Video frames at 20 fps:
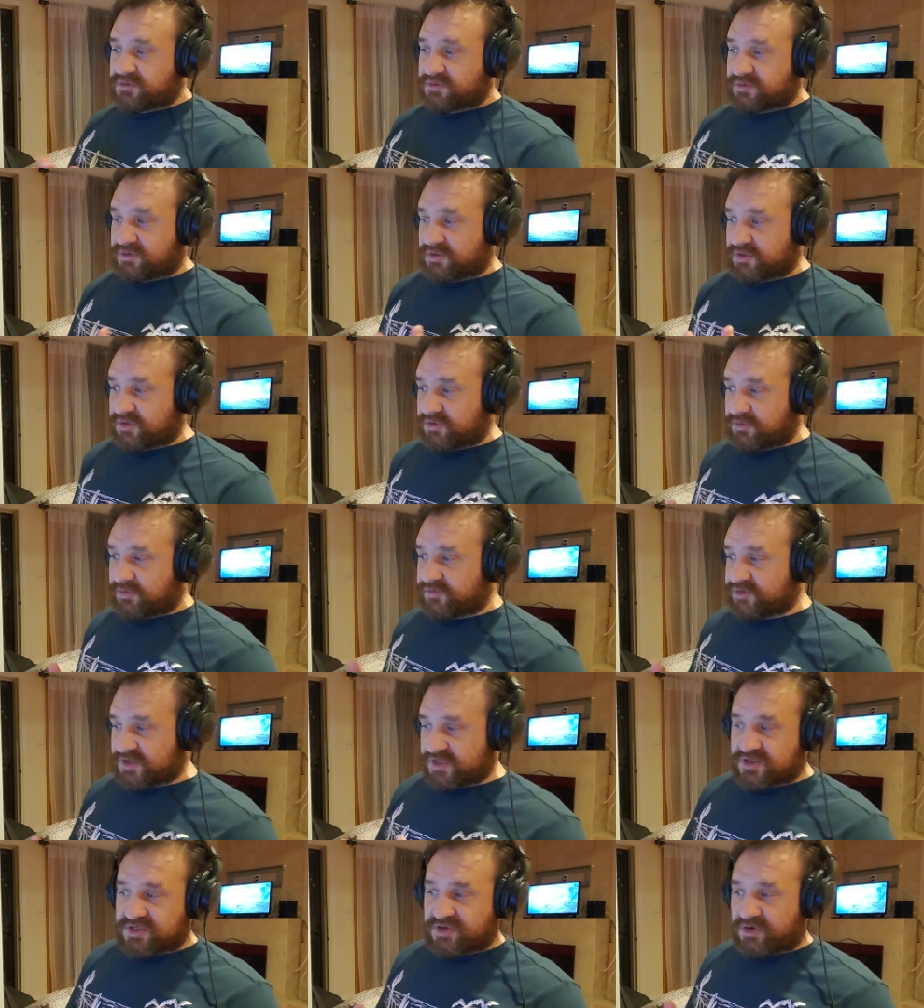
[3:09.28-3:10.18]

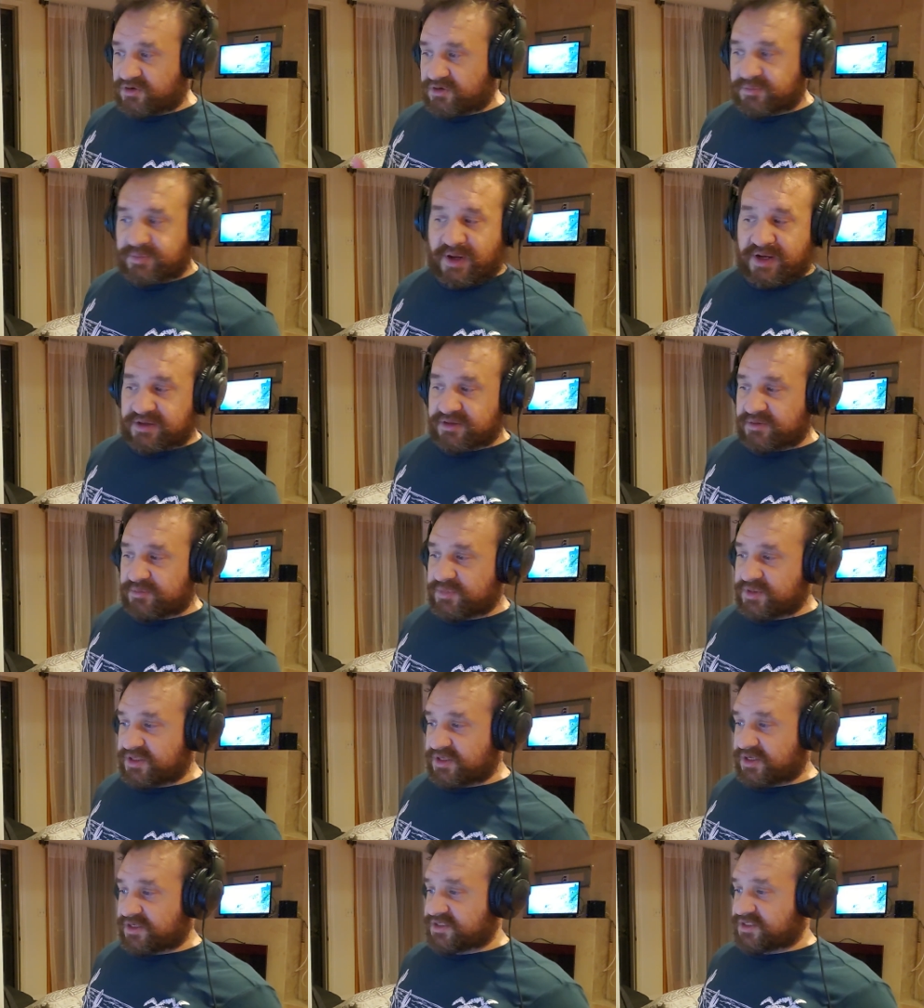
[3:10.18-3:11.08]
UFC started back in the
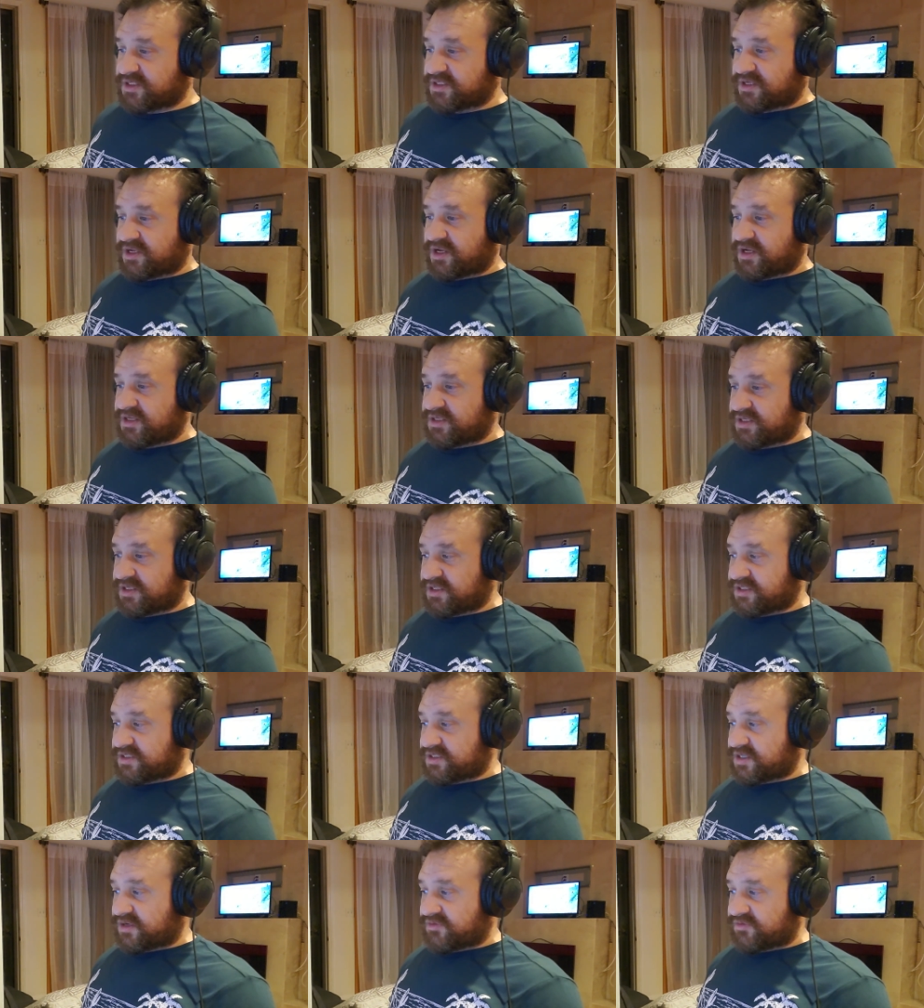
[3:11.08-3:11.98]
mid
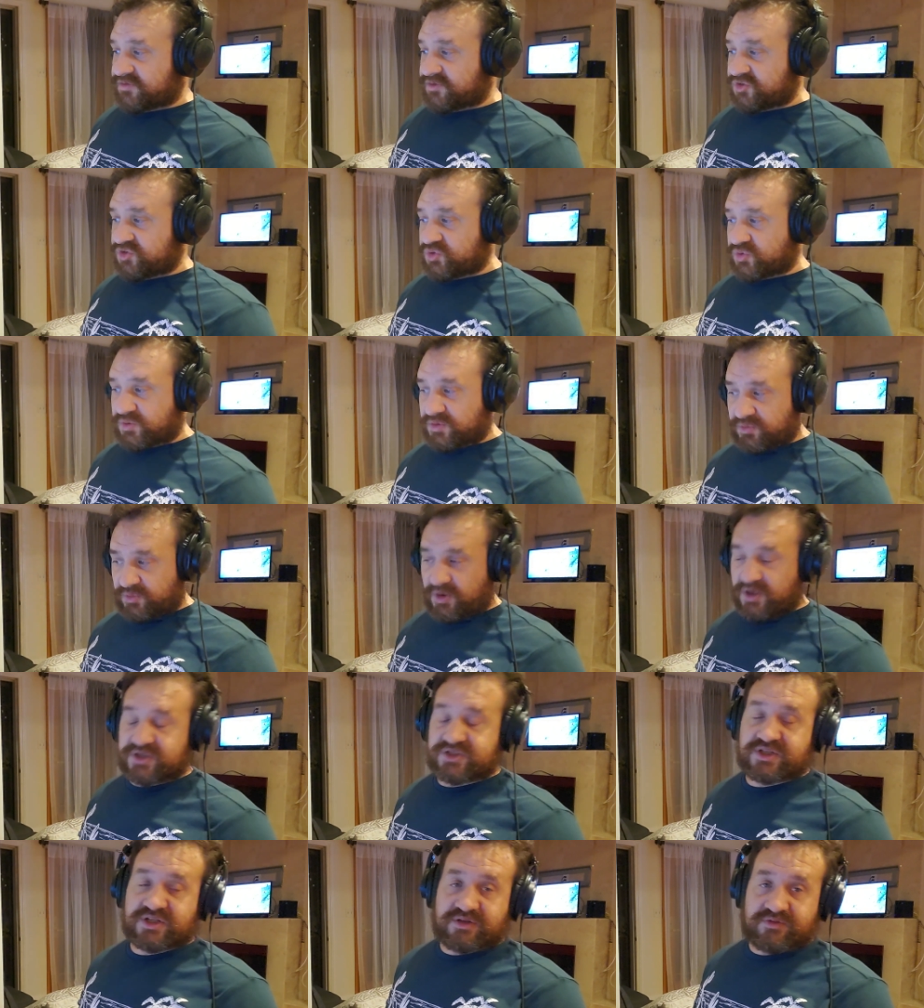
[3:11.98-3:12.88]
1990s, and I've enjoyed
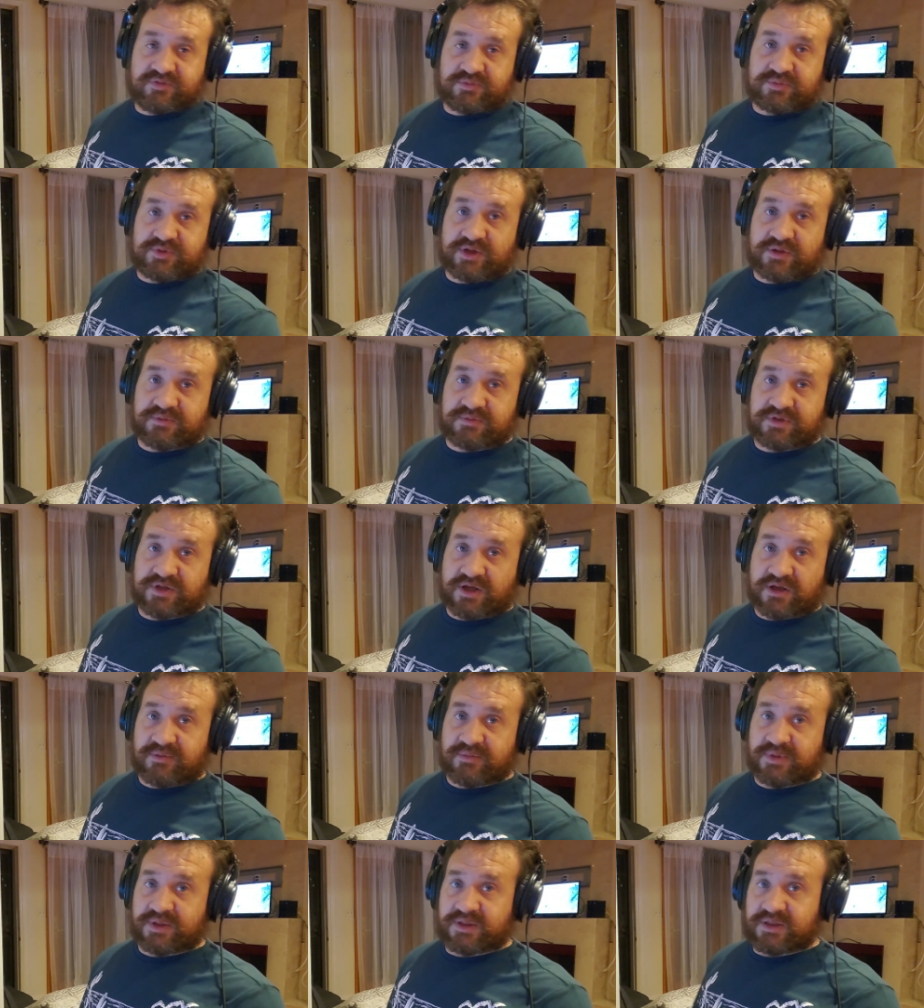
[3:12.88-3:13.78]
watching it from time to
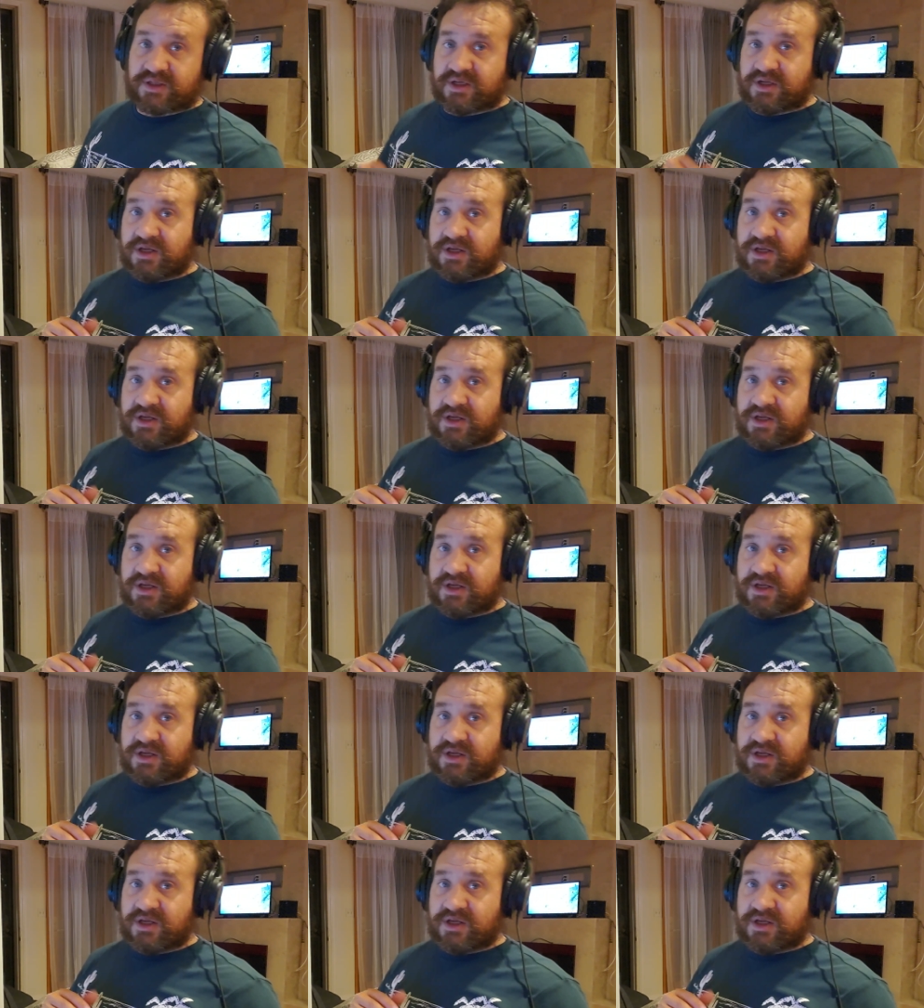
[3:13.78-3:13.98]
time. And